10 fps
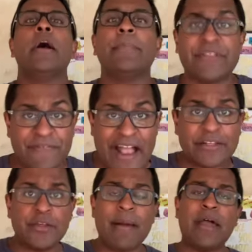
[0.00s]
But the fact
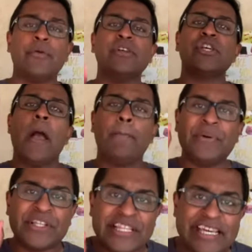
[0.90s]
of the matter is,
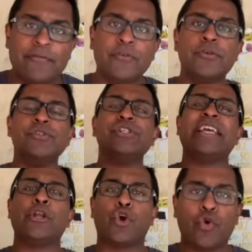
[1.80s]
believers
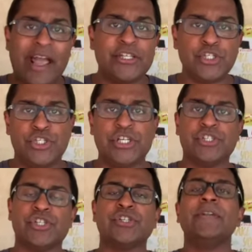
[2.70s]
in Christ
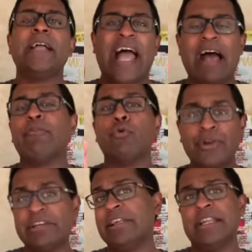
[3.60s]
Jesus have a
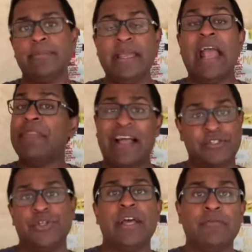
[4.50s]
real enemy, and that's
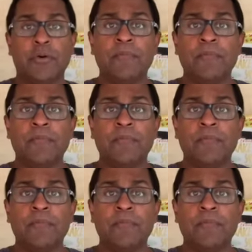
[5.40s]
the devil.